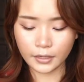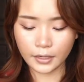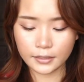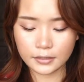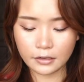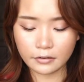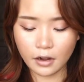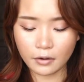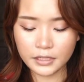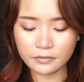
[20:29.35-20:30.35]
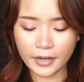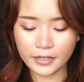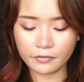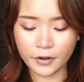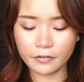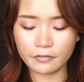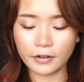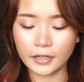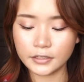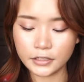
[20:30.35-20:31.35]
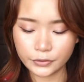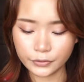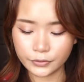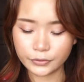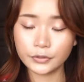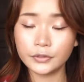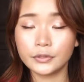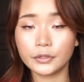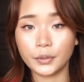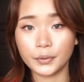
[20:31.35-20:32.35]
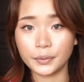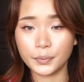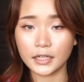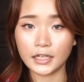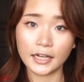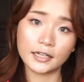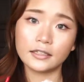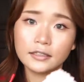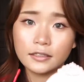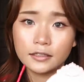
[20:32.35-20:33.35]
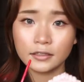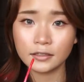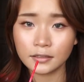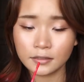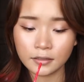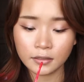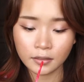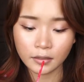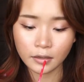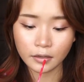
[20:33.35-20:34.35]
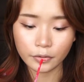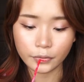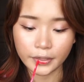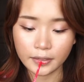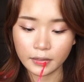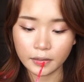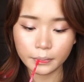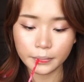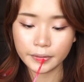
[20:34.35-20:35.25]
And I always find it very fun to go in with like a red lip